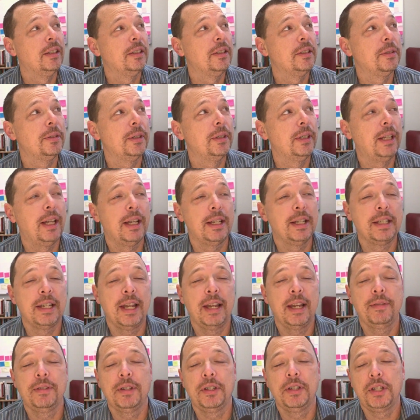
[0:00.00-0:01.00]
I just
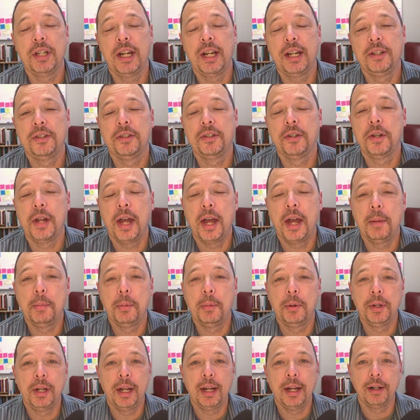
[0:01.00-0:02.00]
realized I have to change the
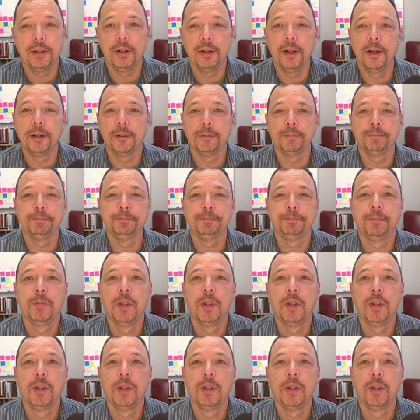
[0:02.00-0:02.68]
time on that clock.